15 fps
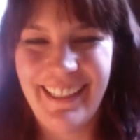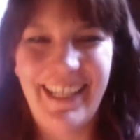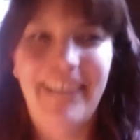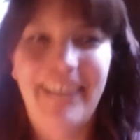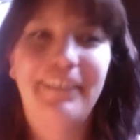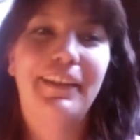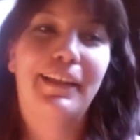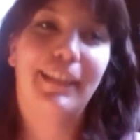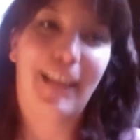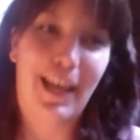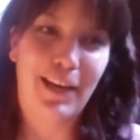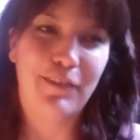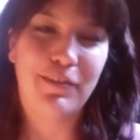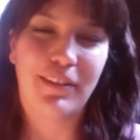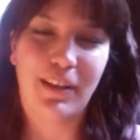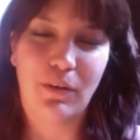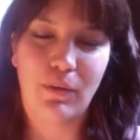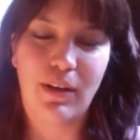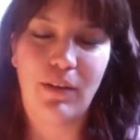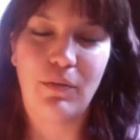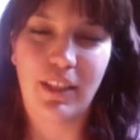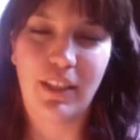and the life that
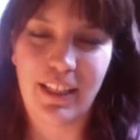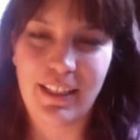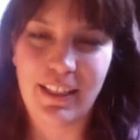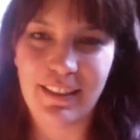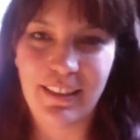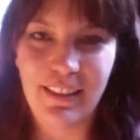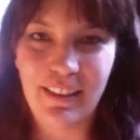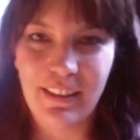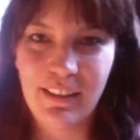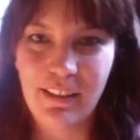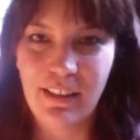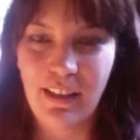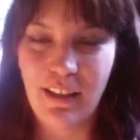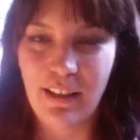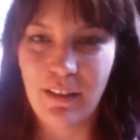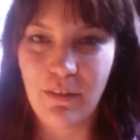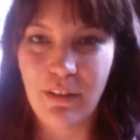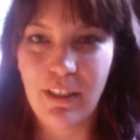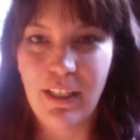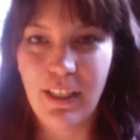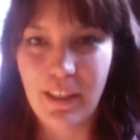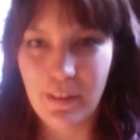went with it and
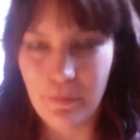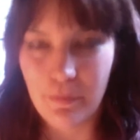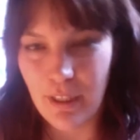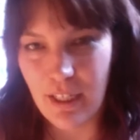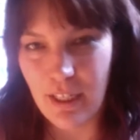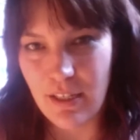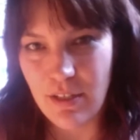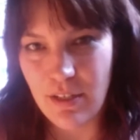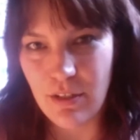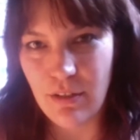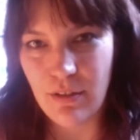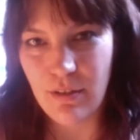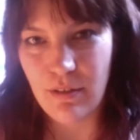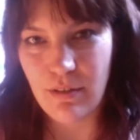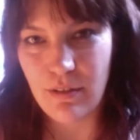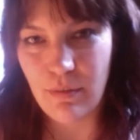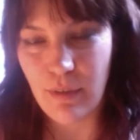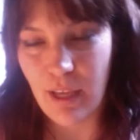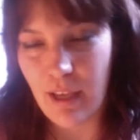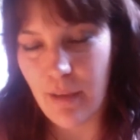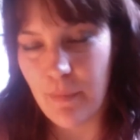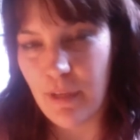really committed to, to
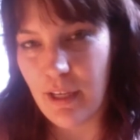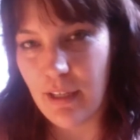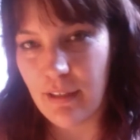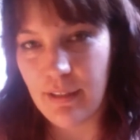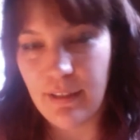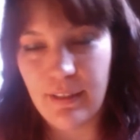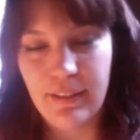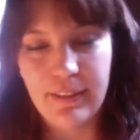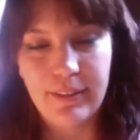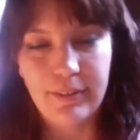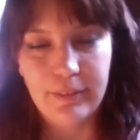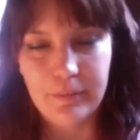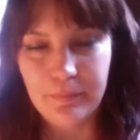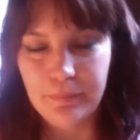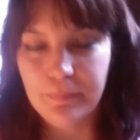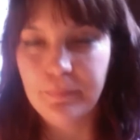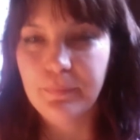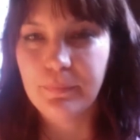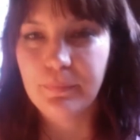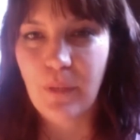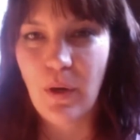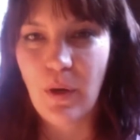becoming
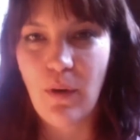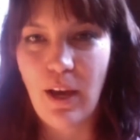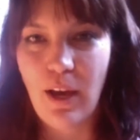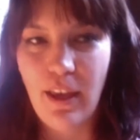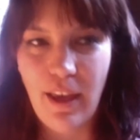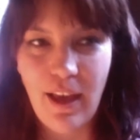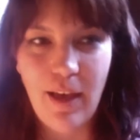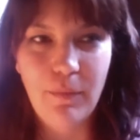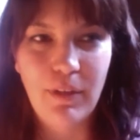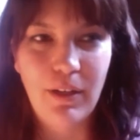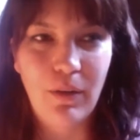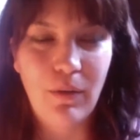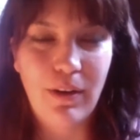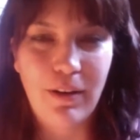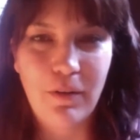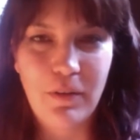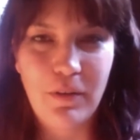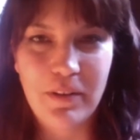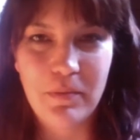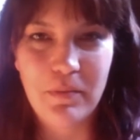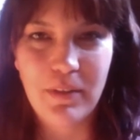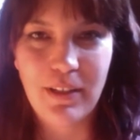who I am and who I
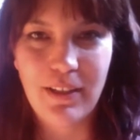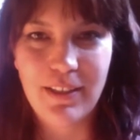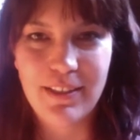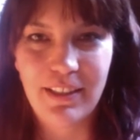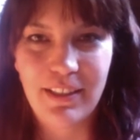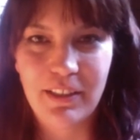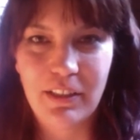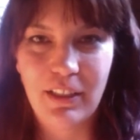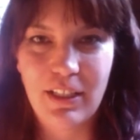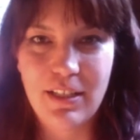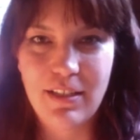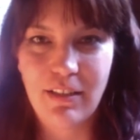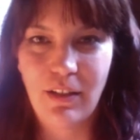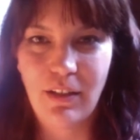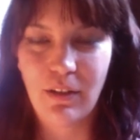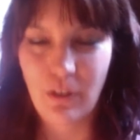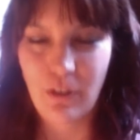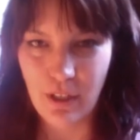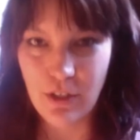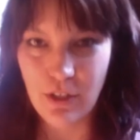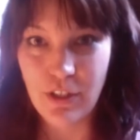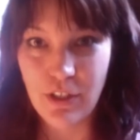will be, because clearly it's an
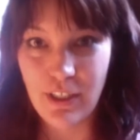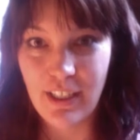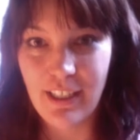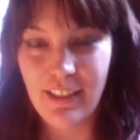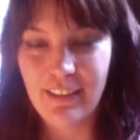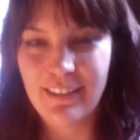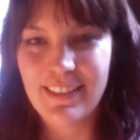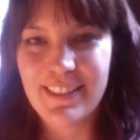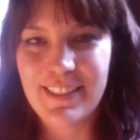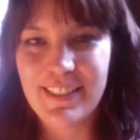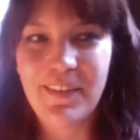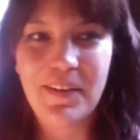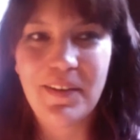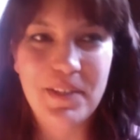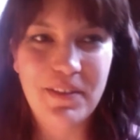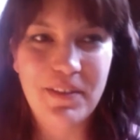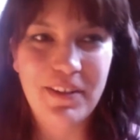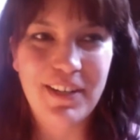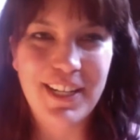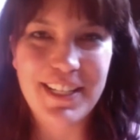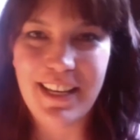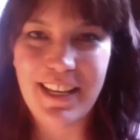ongoing journey. So it was a
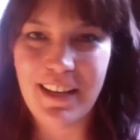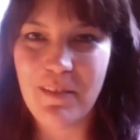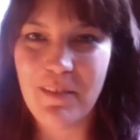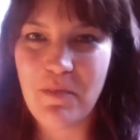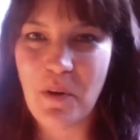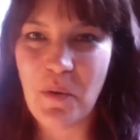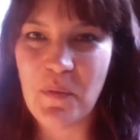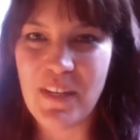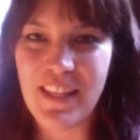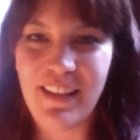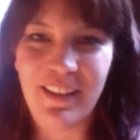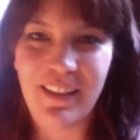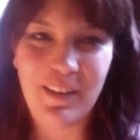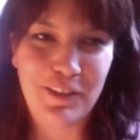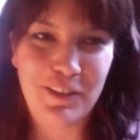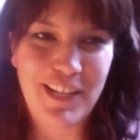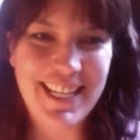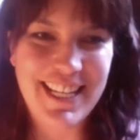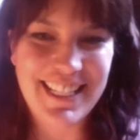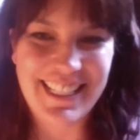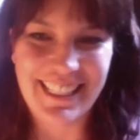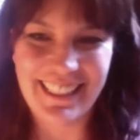very exciting moment. Thank you for
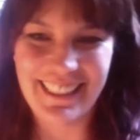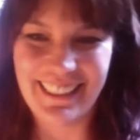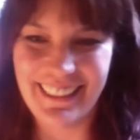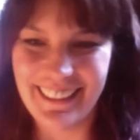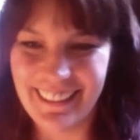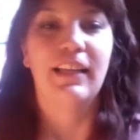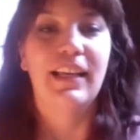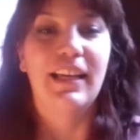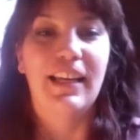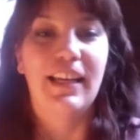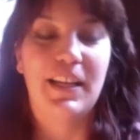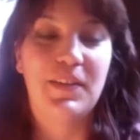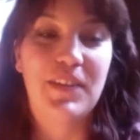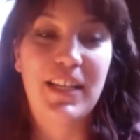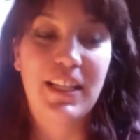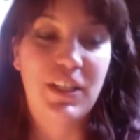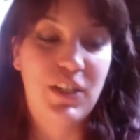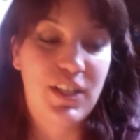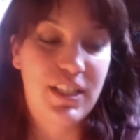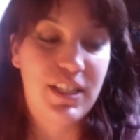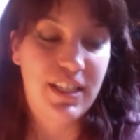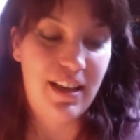asking. and it really
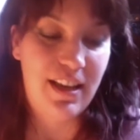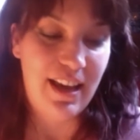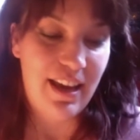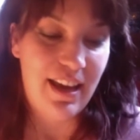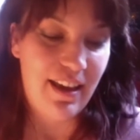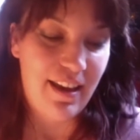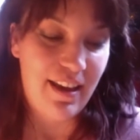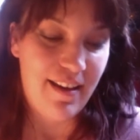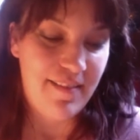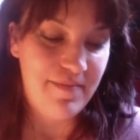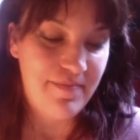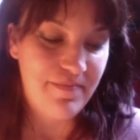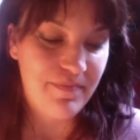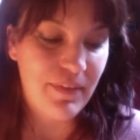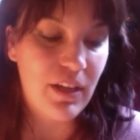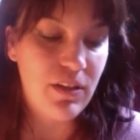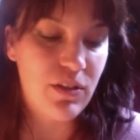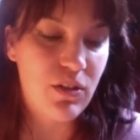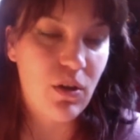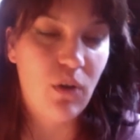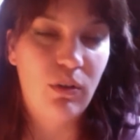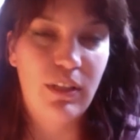just a um, a
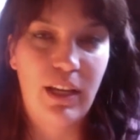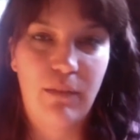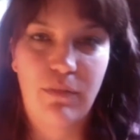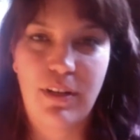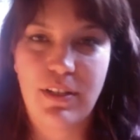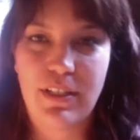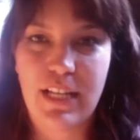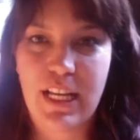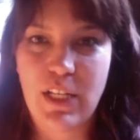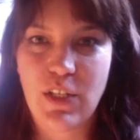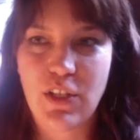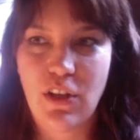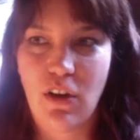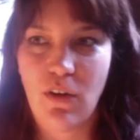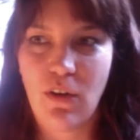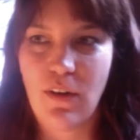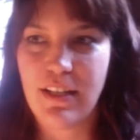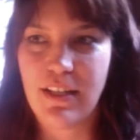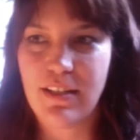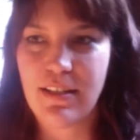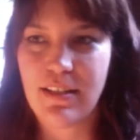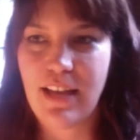soul name resonance. So it
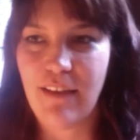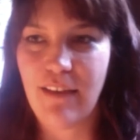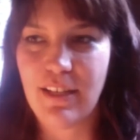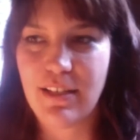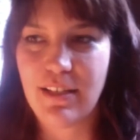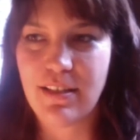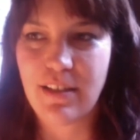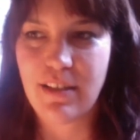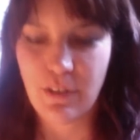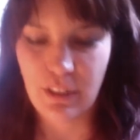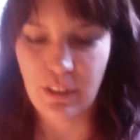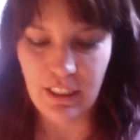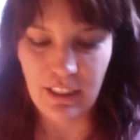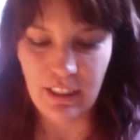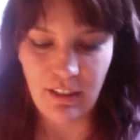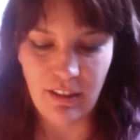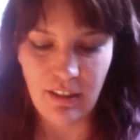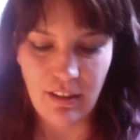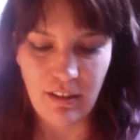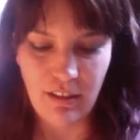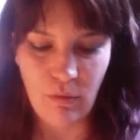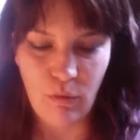doesn't have necessarily
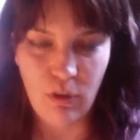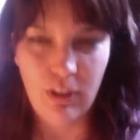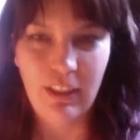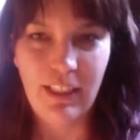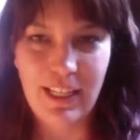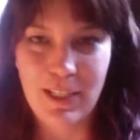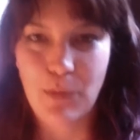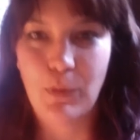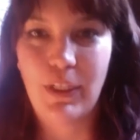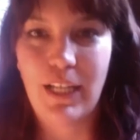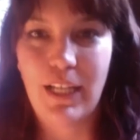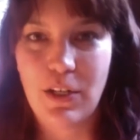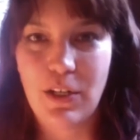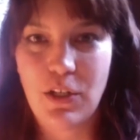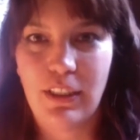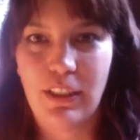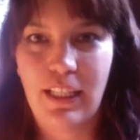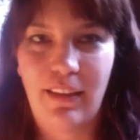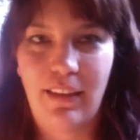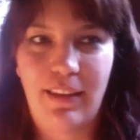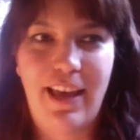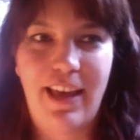a worldly explanation
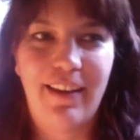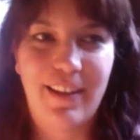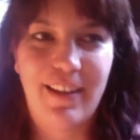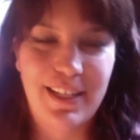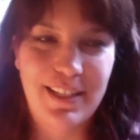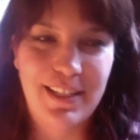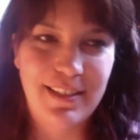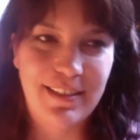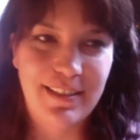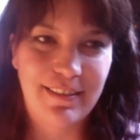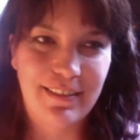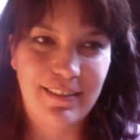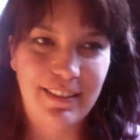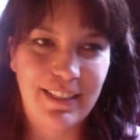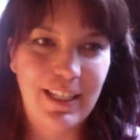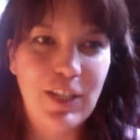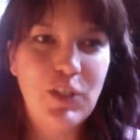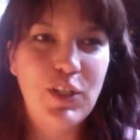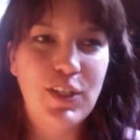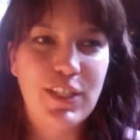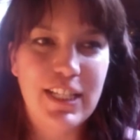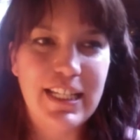like that. It is it is
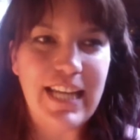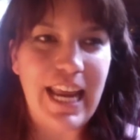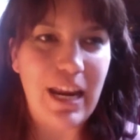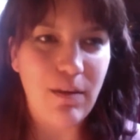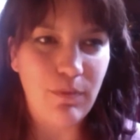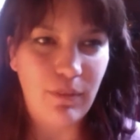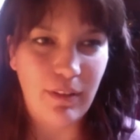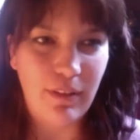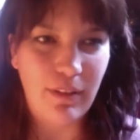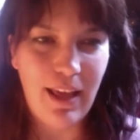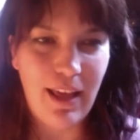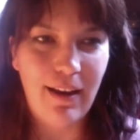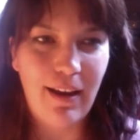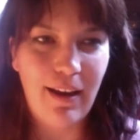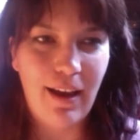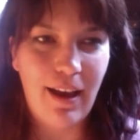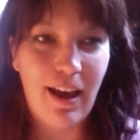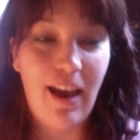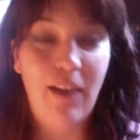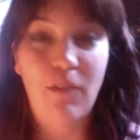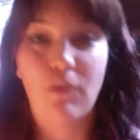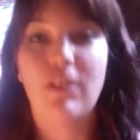just a name that
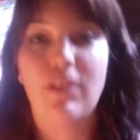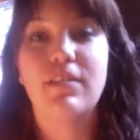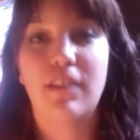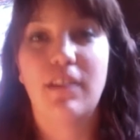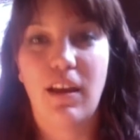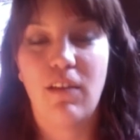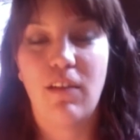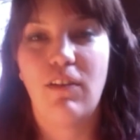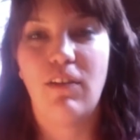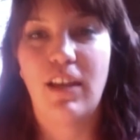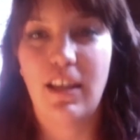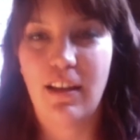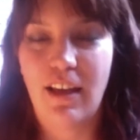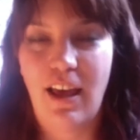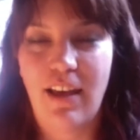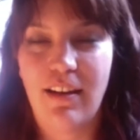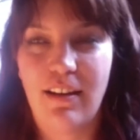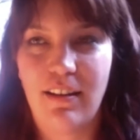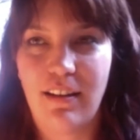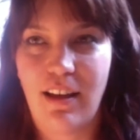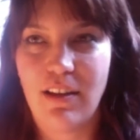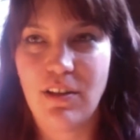I resonate with,
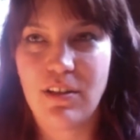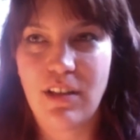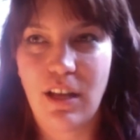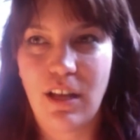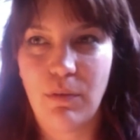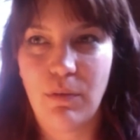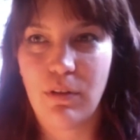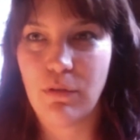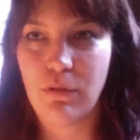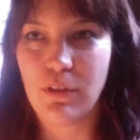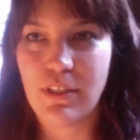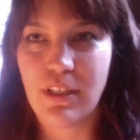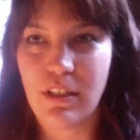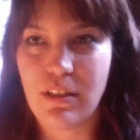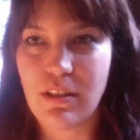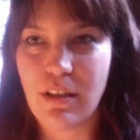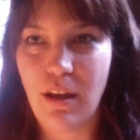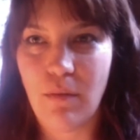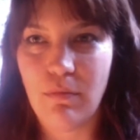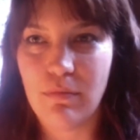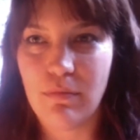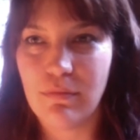and I just had beautiful tears
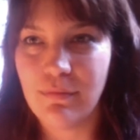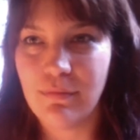come